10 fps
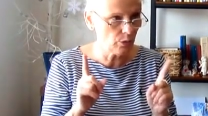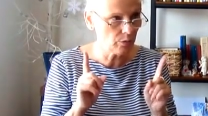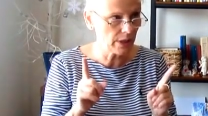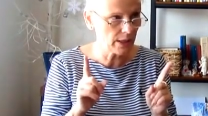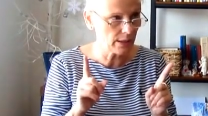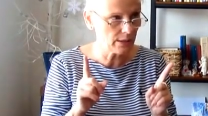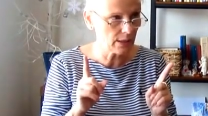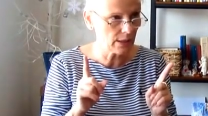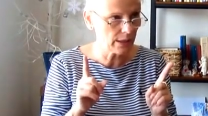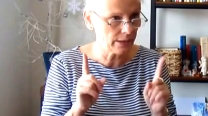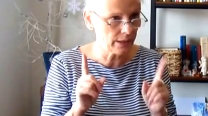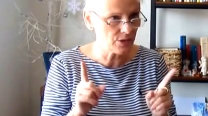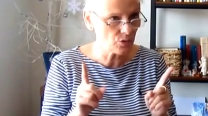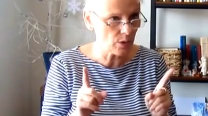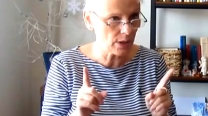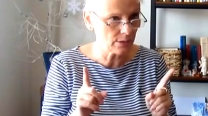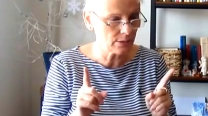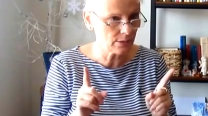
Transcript: will get it. And guess what?